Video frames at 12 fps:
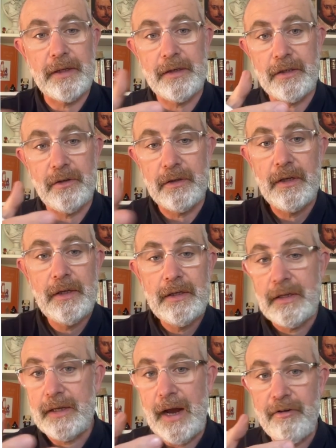and
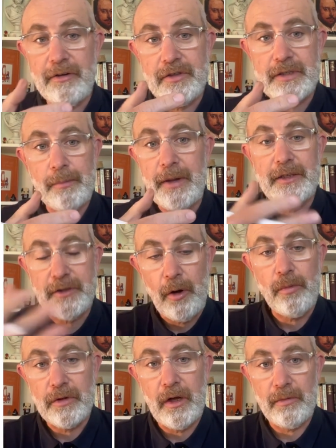the characters in the play
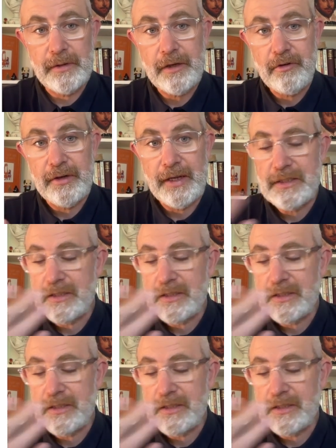don't know, and that creates